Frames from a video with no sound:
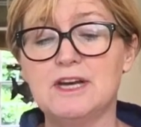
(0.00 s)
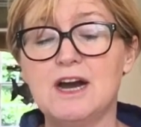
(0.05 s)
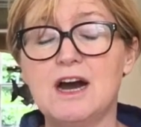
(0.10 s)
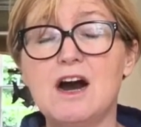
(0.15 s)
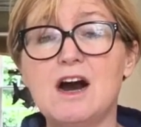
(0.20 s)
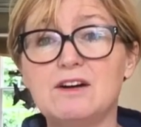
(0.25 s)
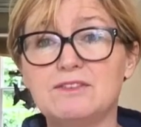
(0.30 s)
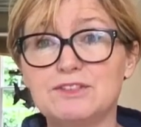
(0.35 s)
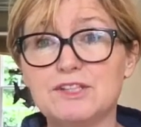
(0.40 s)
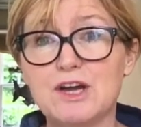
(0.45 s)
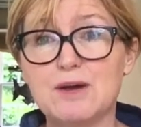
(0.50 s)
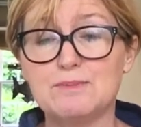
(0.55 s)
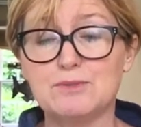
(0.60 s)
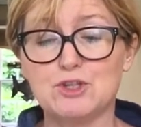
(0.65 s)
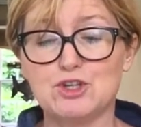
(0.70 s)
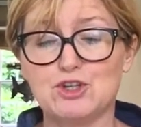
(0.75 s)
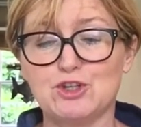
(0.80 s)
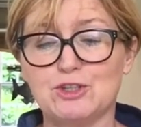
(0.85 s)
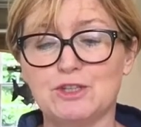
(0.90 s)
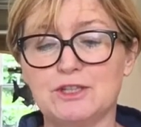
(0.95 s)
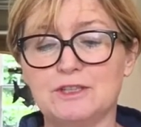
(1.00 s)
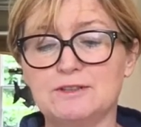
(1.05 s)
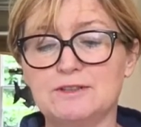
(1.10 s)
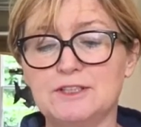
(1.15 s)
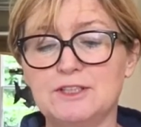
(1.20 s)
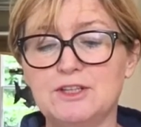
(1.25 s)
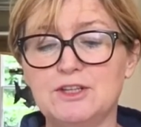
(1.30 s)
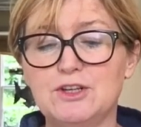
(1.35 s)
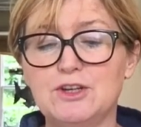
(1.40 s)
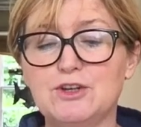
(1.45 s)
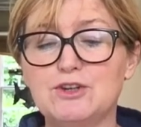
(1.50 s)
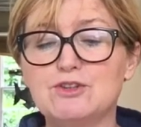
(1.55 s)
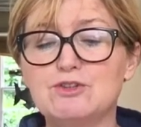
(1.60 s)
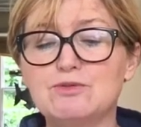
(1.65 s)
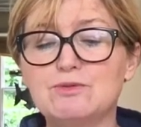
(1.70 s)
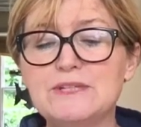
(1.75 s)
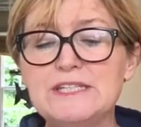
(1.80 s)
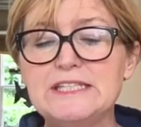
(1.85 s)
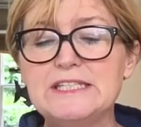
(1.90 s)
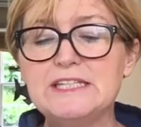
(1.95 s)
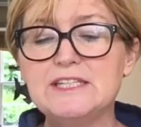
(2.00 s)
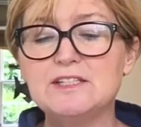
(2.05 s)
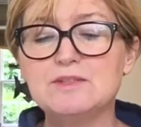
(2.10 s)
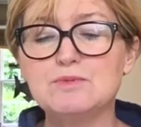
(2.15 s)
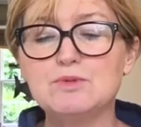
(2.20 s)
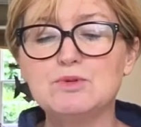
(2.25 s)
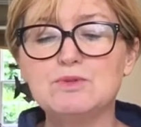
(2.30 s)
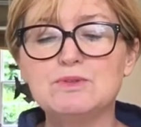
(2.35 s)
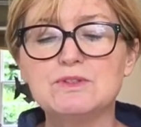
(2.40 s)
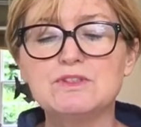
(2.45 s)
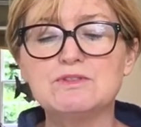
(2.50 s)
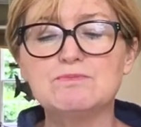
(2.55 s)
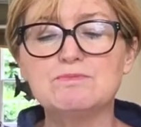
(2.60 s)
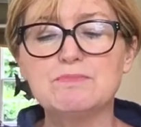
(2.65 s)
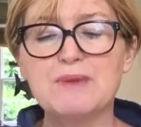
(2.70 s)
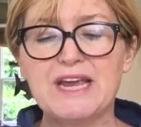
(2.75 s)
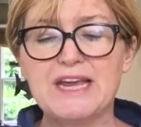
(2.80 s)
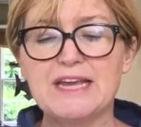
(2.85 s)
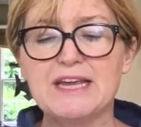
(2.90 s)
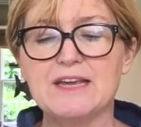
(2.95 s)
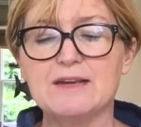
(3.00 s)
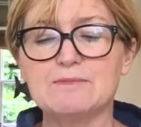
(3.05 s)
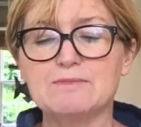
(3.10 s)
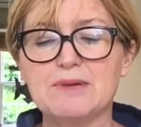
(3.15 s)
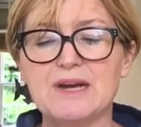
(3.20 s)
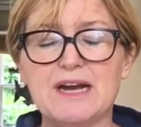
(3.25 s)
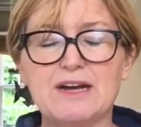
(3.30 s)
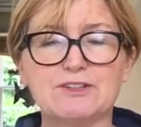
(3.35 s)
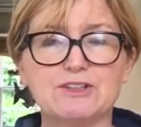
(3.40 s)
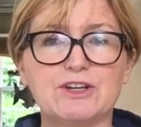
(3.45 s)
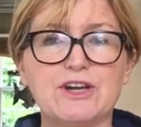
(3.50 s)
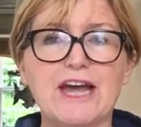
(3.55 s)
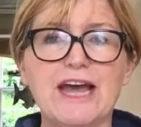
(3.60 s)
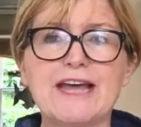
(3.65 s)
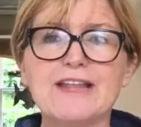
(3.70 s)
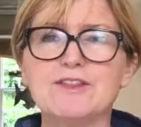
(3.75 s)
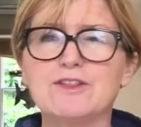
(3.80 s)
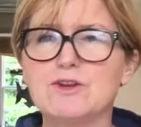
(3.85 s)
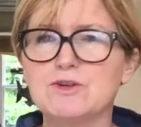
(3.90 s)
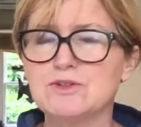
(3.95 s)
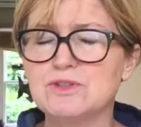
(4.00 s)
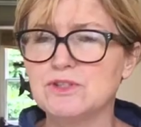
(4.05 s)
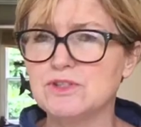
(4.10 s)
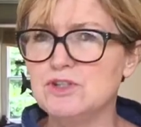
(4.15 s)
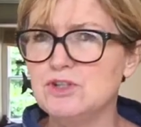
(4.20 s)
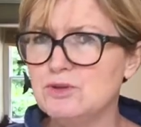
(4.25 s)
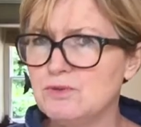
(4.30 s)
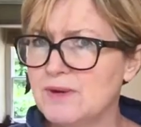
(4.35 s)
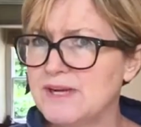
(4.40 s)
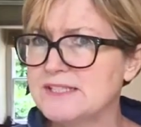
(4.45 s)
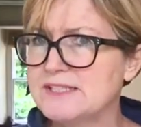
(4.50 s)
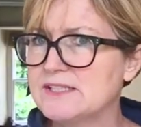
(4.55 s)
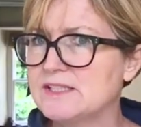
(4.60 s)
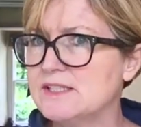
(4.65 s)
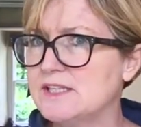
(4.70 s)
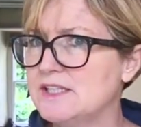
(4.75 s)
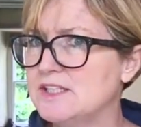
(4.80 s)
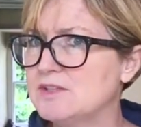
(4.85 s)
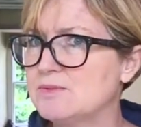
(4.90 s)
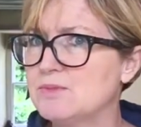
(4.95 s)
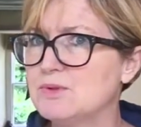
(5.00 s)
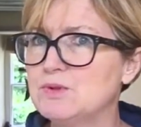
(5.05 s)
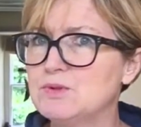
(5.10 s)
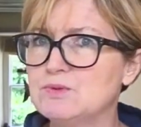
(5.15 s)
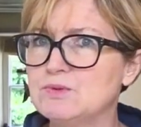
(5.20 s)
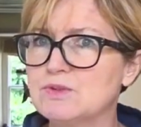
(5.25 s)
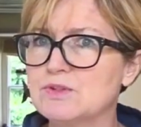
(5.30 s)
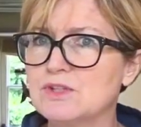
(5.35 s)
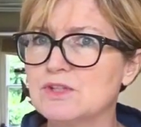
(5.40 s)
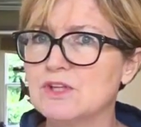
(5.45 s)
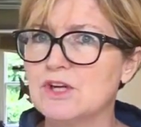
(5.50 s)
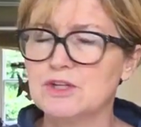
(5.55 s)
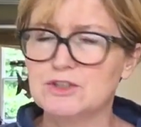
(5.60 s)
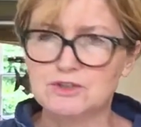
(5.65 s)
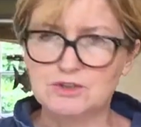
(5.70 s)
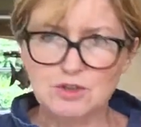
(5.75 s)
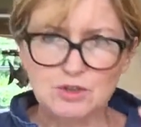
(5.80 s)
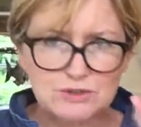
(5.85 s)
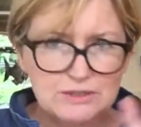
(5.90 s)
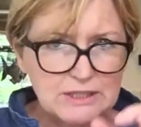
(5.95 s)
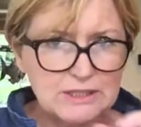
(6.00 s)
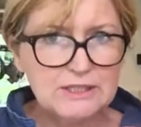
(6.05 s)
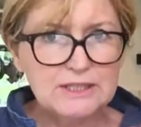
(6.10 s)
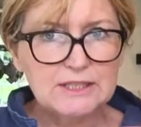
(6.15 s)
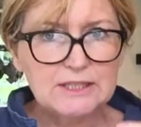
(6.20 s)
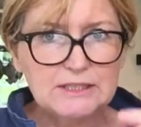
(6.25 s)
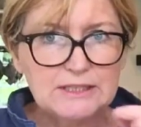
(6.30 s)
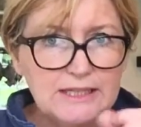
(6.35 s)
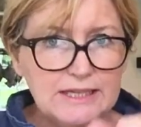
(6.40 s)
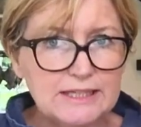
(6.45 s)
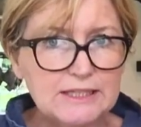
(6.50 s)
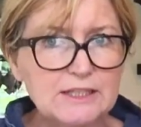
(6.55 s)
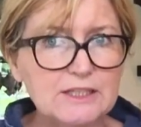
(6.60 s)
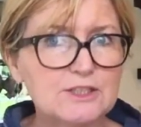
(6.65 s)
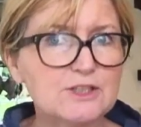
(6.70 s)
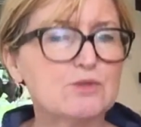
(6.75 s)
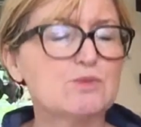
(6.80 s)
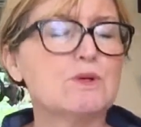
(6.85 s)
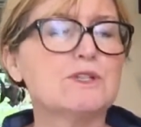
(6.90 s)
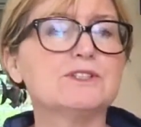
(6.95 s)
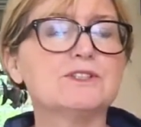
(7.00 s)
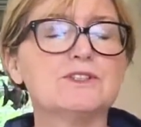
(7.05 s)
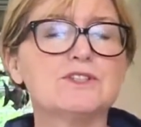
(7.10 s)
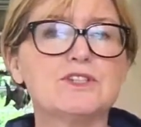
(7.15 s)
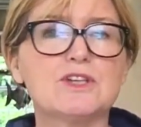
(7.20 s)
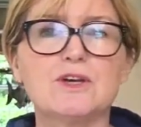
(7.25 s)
half a cup of sugar, 3 teaspoons of baking powder, and those are US teaspoons, not the little English ones.